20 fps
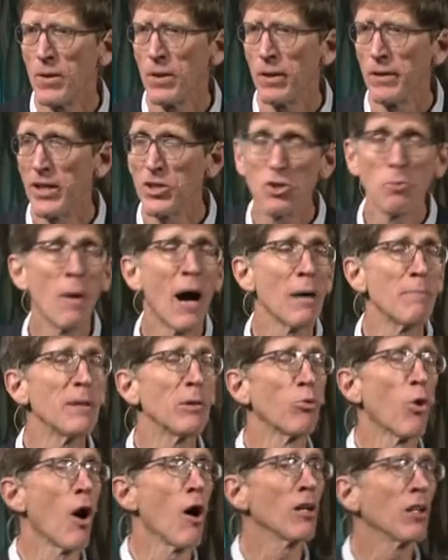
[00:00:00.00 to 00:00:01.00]
That you might be
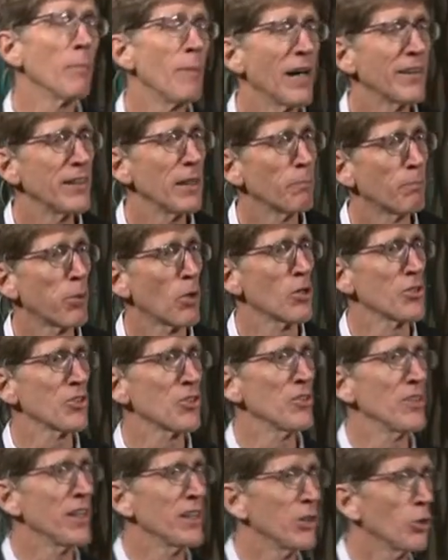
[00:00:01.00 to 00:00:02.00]
wrong about that
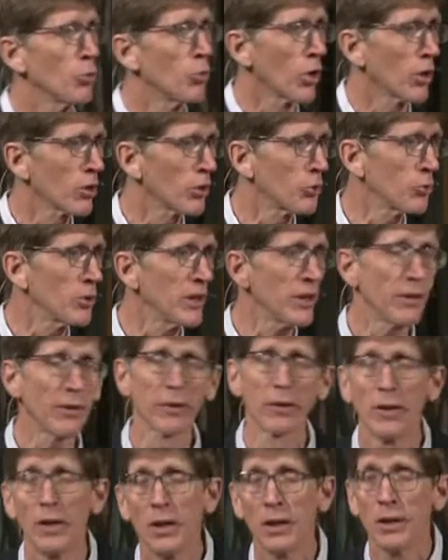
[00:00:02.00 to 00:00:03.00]
person that you work with?
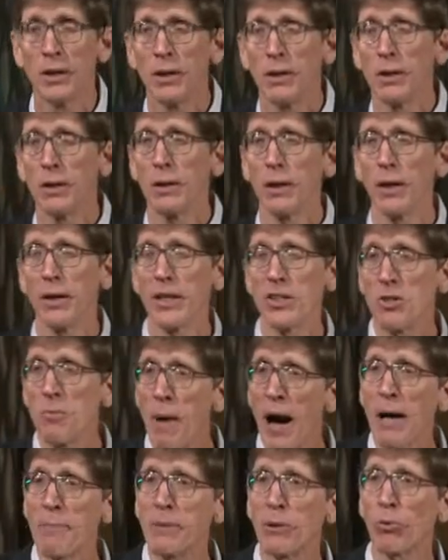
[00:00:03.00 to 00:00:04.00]
That you
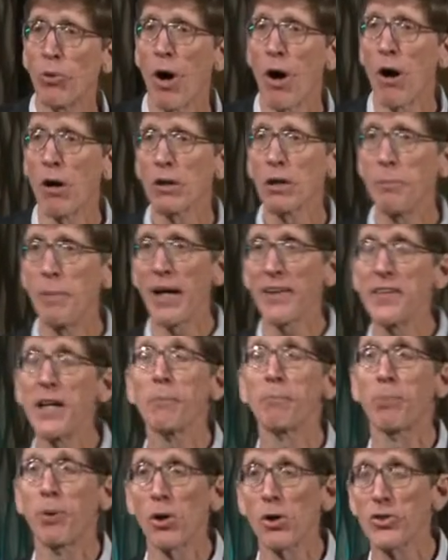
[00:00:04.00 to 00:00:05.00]
might be wrong about
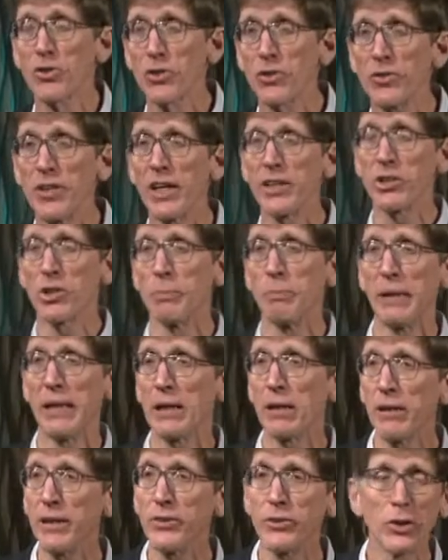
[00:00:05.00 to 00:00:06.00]
that person that you're
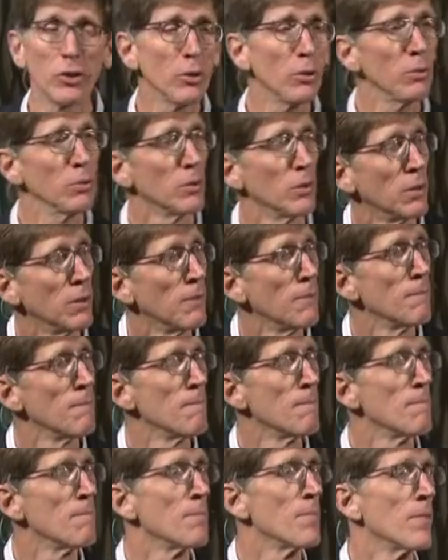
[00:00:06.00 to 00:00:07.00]
married to?
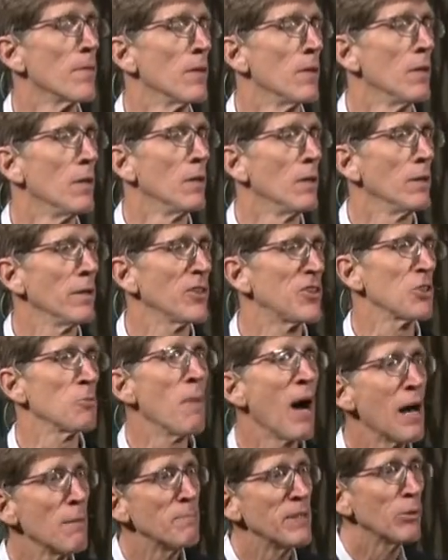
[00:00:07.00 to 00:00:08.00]
That you
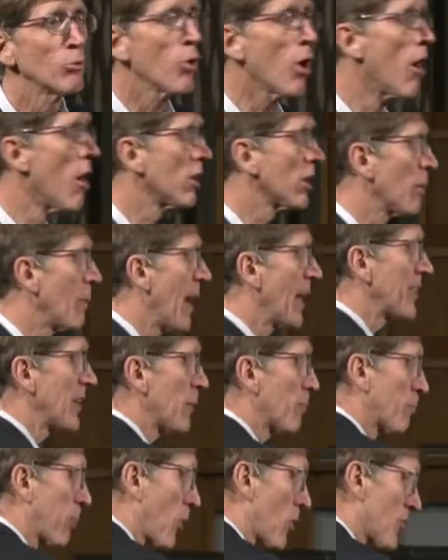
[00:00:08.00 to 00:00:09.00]
might be wrong about
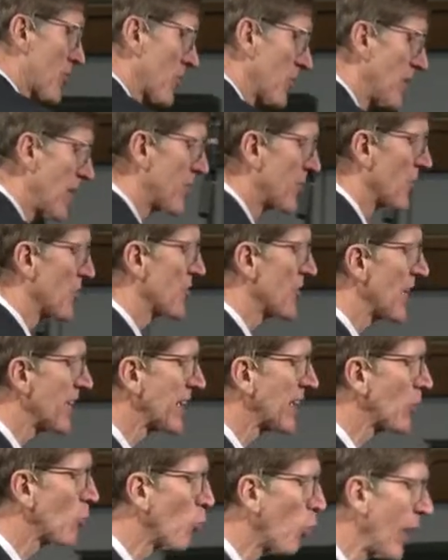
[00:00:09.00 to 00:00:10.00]
that person that's just
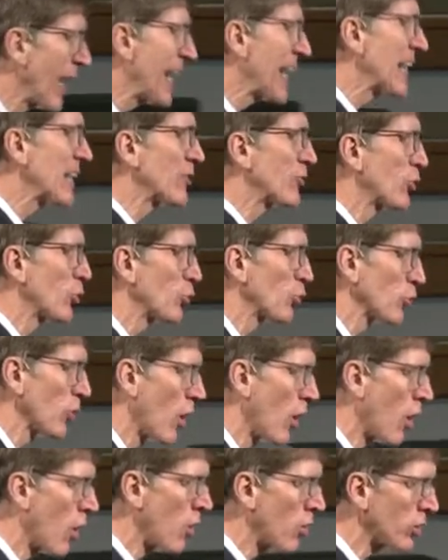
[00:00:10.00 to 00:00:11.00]
taking way too
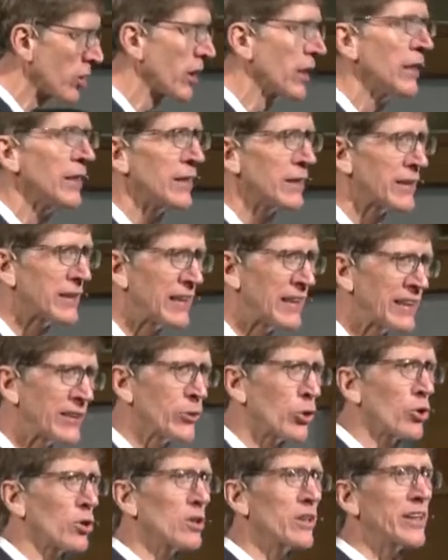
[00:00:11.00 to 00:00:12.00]
long getting
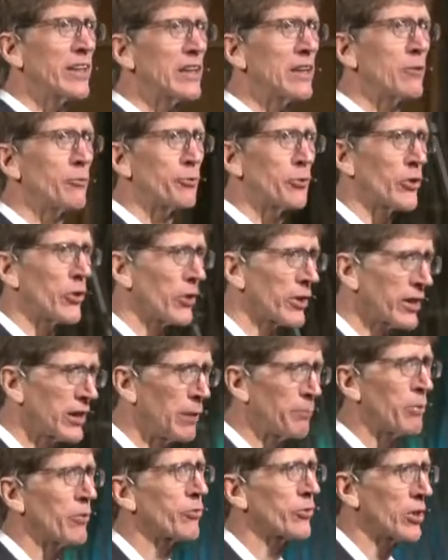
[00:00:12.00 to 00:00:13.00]
their lid for their
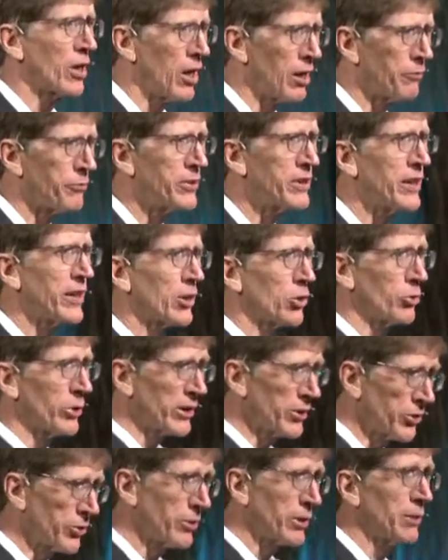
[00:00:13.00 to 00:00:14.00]
cup of coffee at
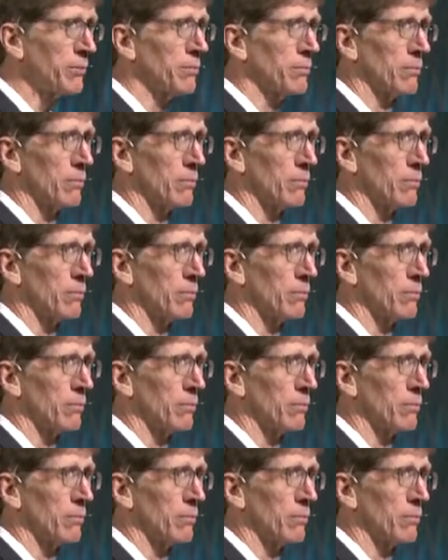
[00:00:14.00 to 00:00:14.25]
Quick Trip?